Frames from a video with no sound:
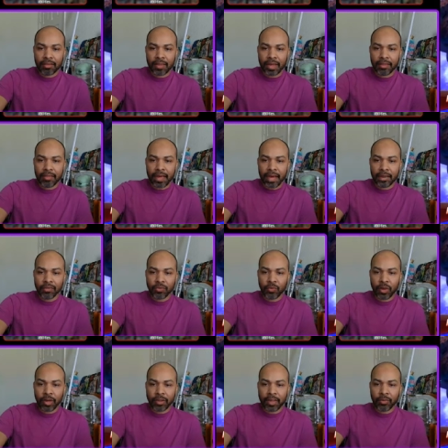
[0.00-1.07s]
that that is
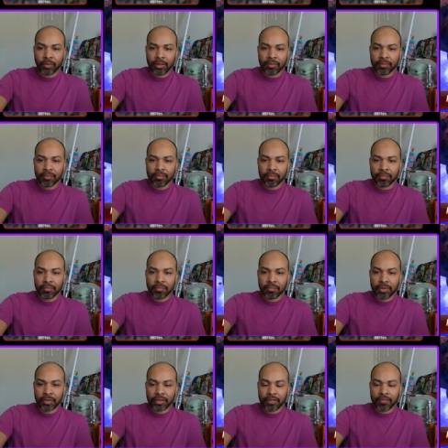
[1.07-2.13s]
where they would
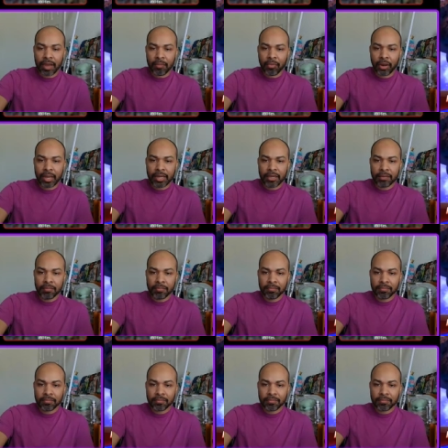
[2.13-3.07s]
put the Vibranium.